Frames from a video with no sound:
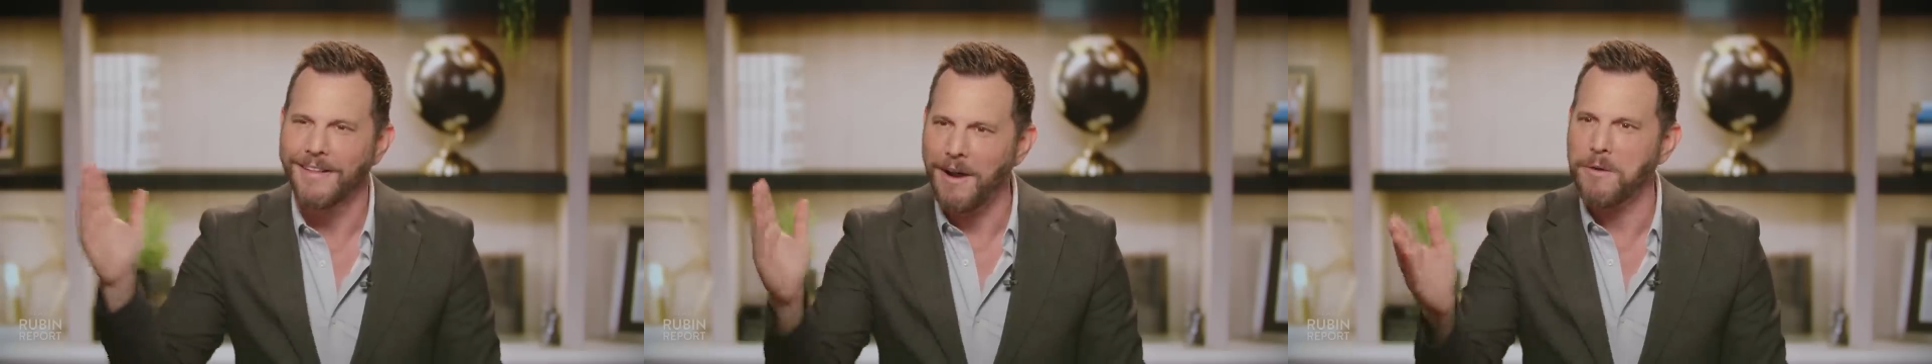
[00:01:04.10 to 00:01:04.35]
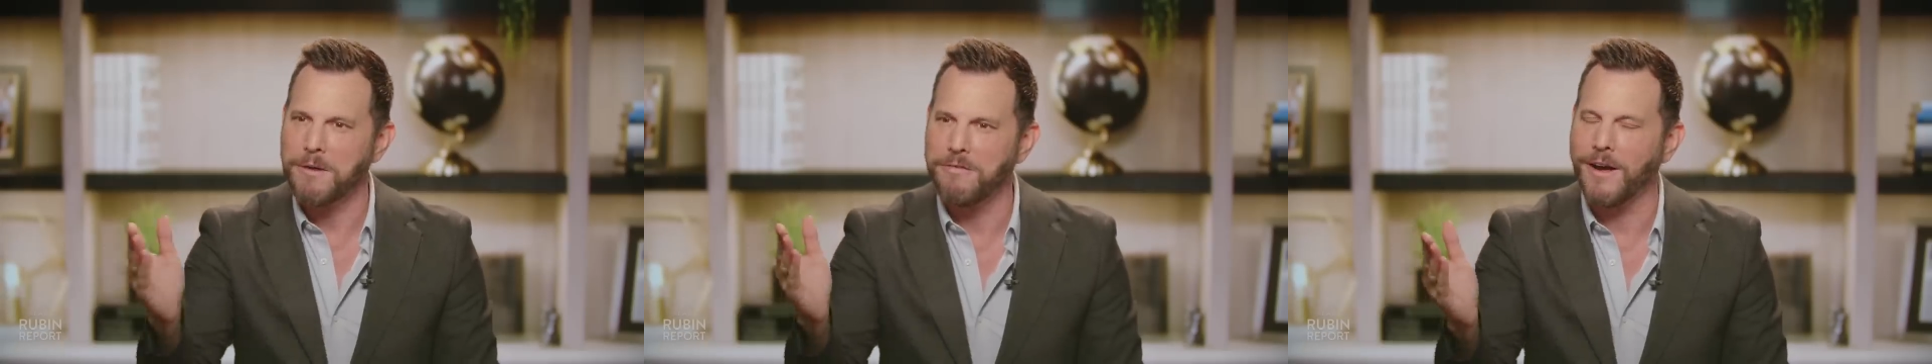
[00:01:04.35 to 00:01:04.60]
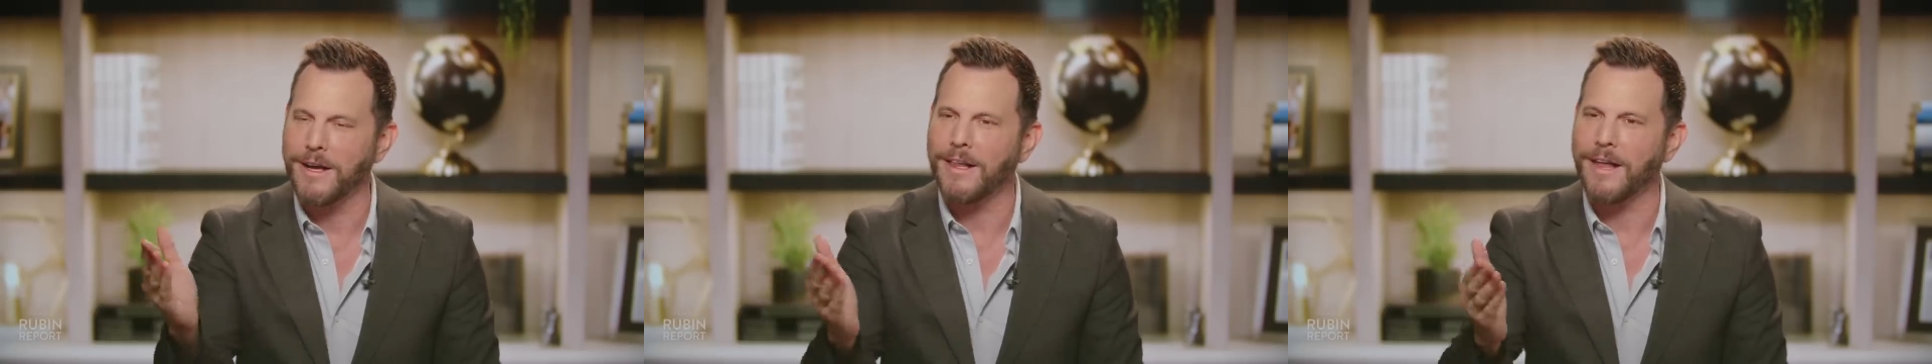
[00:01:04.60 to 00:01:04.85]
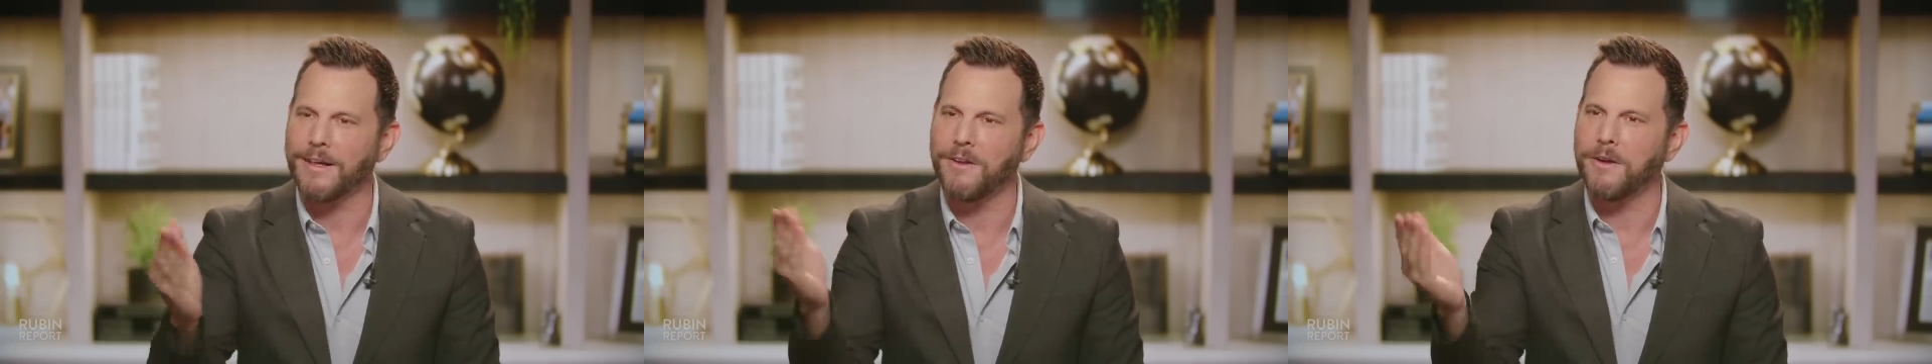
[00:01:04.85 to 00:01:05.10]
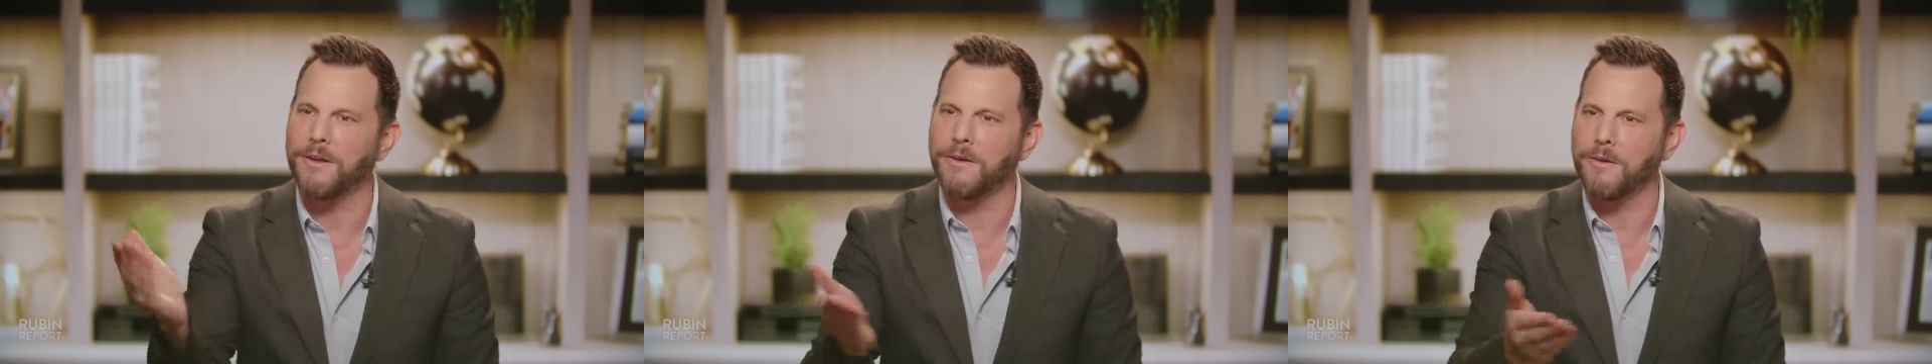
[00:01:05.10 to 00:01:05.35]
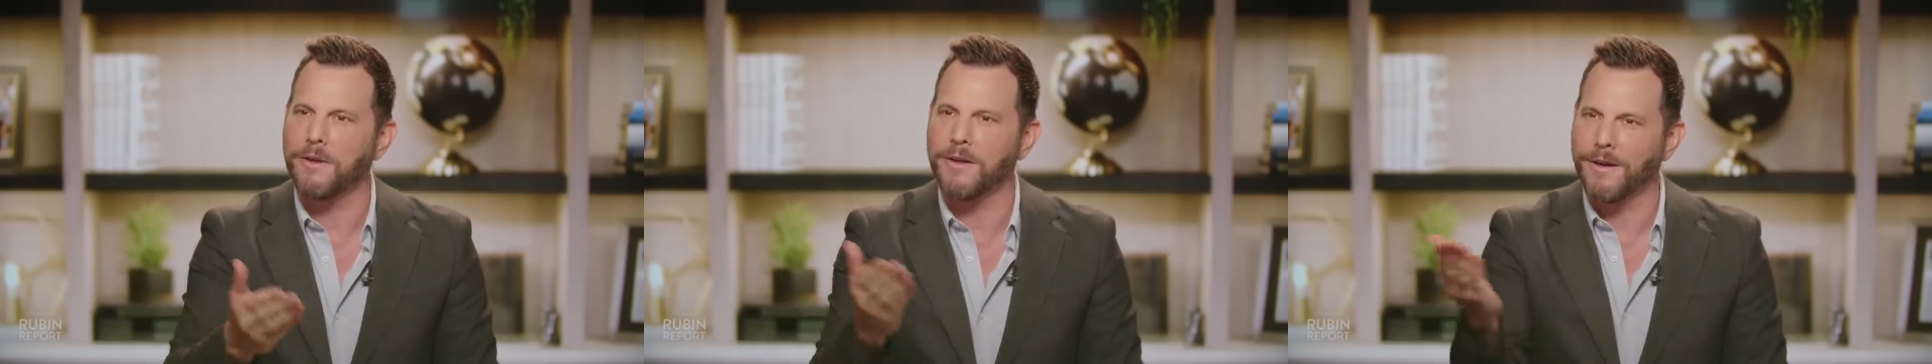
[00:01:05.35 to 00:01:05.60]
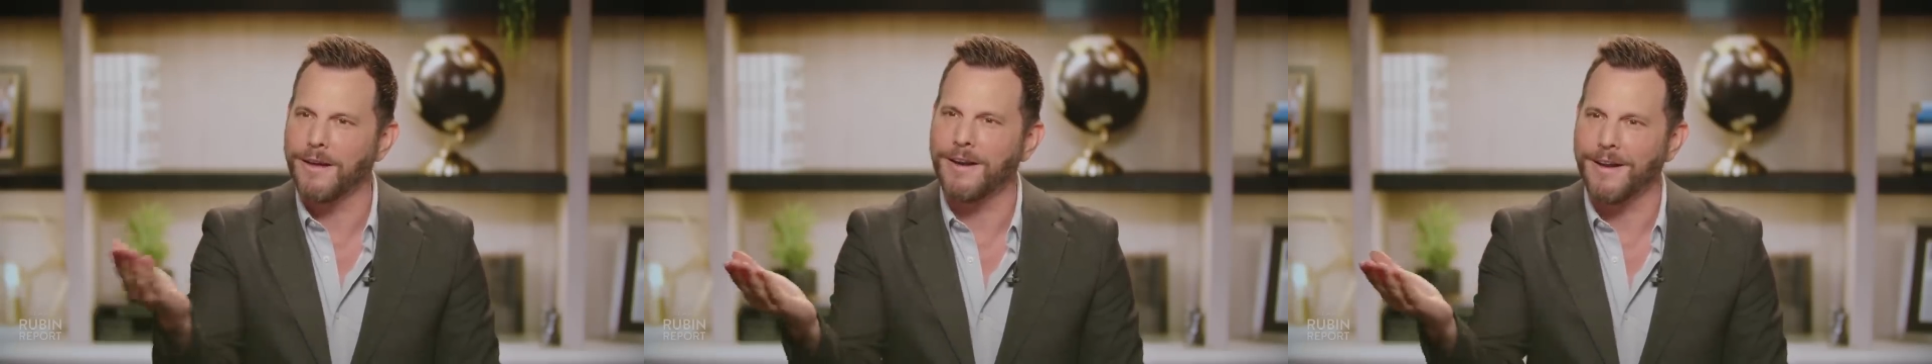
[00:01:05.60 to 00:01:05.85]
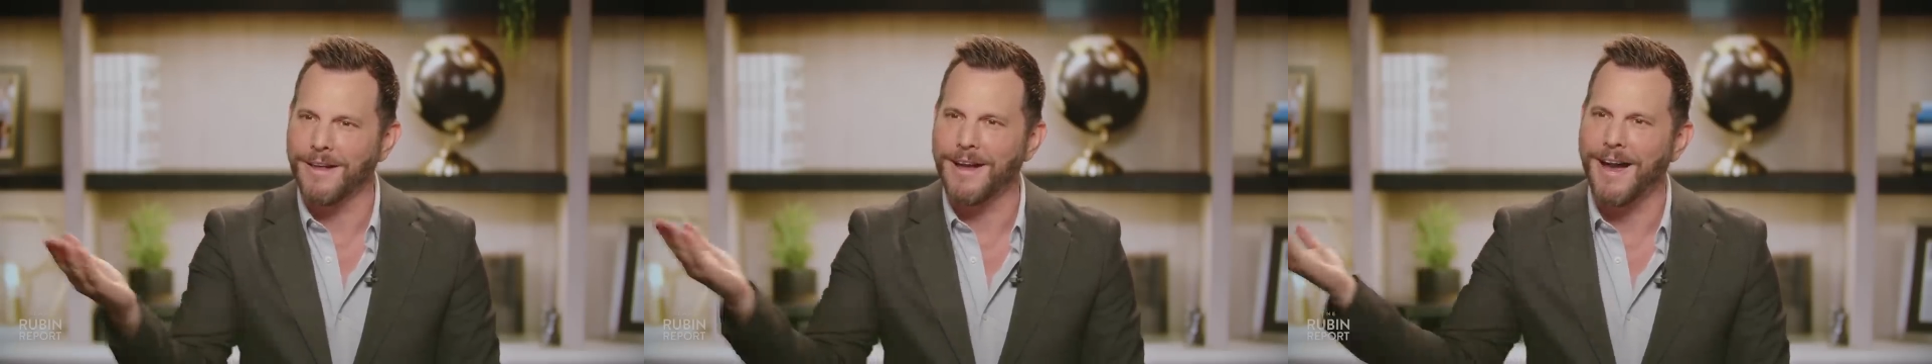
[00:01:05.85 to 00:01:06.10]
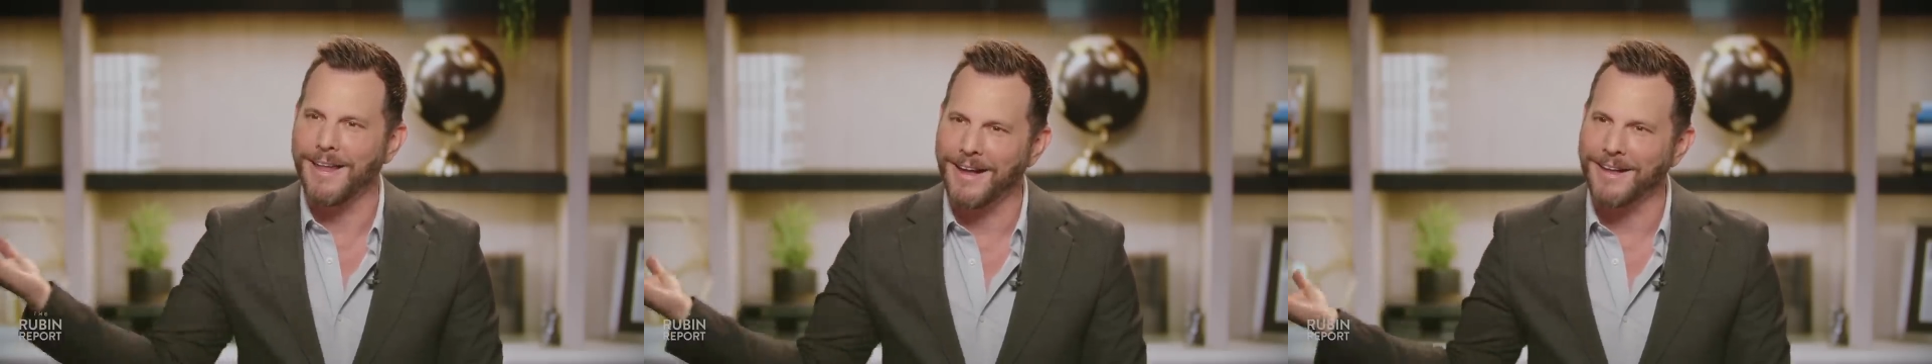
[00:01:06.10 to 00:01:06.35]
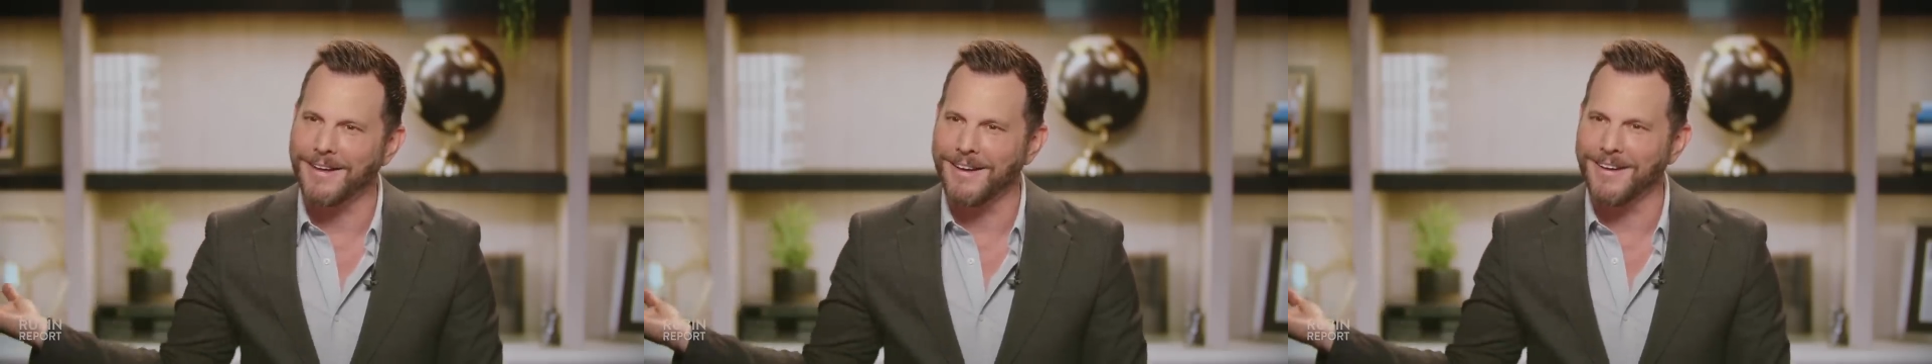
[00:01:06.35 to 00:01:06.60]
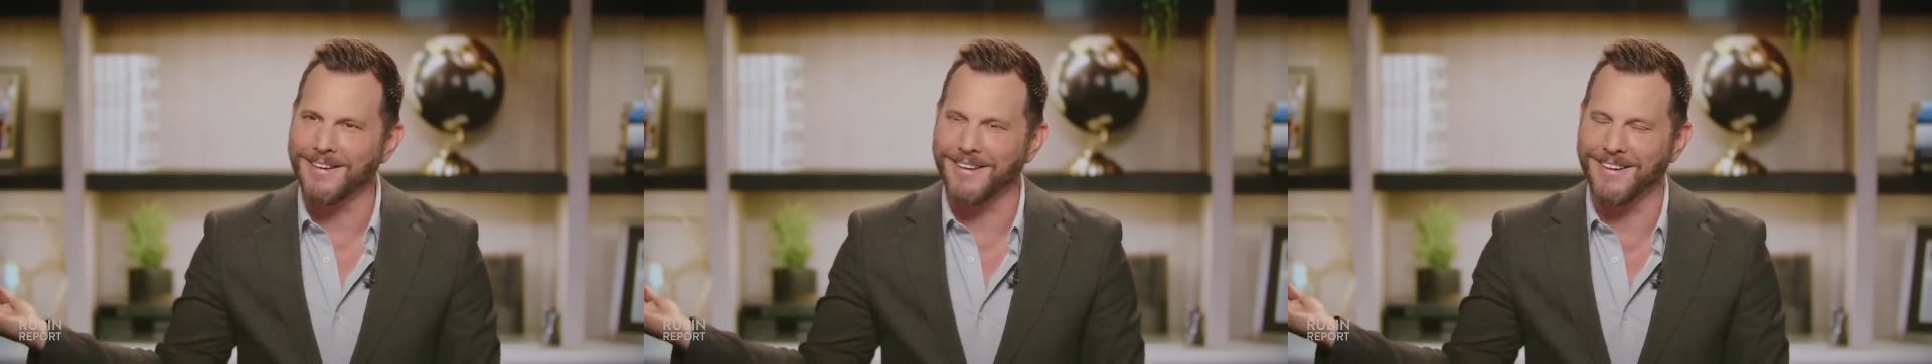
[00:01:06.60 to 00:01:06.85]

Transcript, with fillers: that would be funny. Like you, you, you, you know, you got like a,